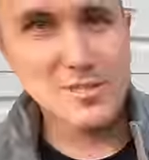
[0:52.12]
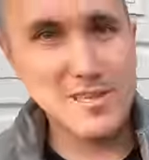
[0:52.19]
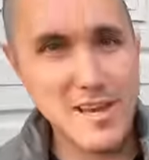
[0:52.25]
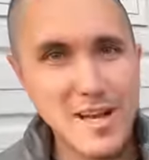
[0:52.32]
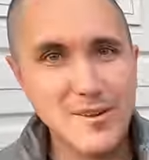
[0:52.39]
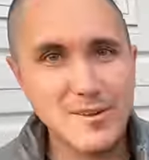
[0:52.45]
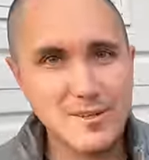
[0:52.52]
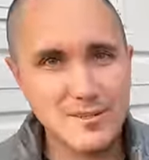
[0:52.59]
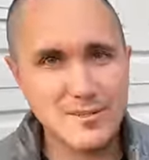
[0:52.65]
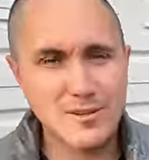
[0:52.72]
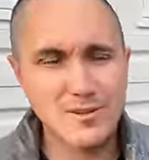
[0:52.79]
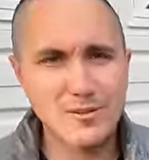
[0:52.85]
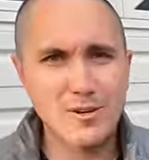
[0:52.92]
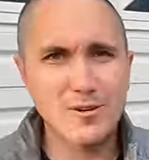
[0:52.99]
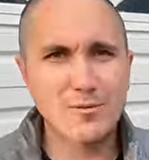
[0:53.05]
Cialis so
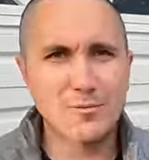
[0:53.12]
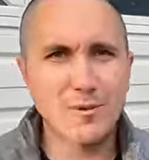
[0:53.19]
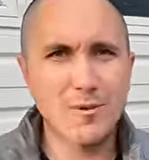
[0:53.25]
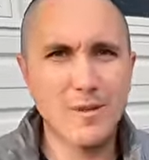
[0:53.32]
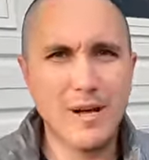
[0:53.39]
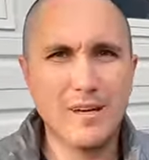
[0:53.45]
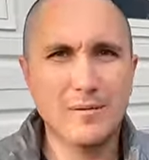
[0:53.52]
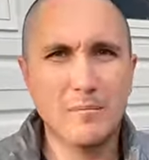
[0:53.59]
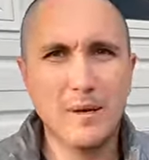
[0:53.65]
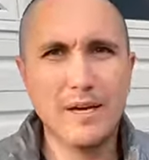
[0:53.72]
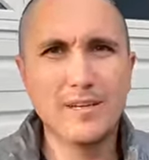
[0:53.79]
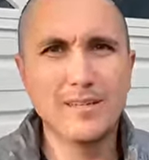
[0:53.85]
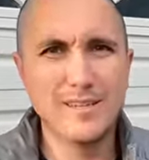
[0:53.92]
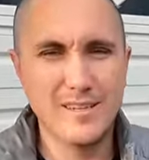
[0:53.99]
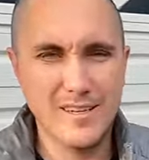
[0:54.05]
you don't roll out of
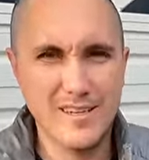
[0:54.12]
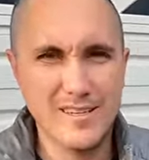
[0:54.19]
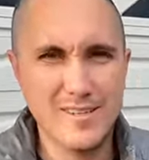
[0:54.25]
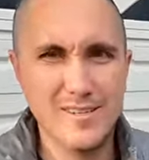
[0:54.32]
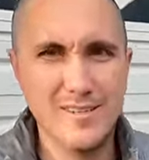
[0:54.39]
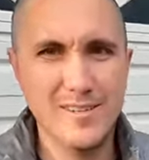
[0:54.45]
bed at night.